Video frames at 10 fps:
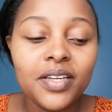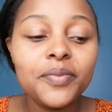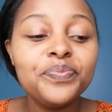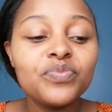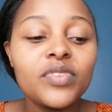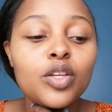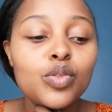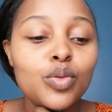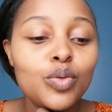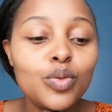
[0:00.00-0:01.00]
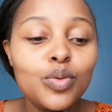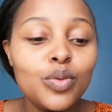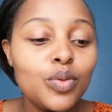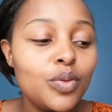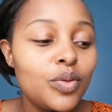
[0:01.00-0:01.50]
Yeah,
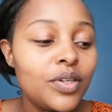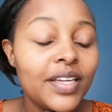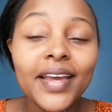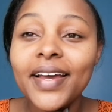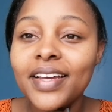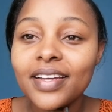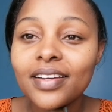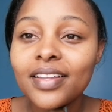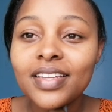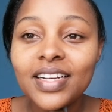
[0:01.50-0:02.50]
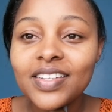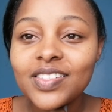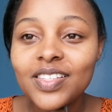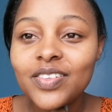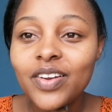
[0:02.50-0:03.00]
so yeah, I think let's
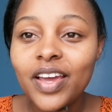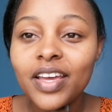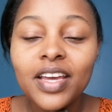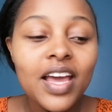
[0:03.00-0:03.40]
just try.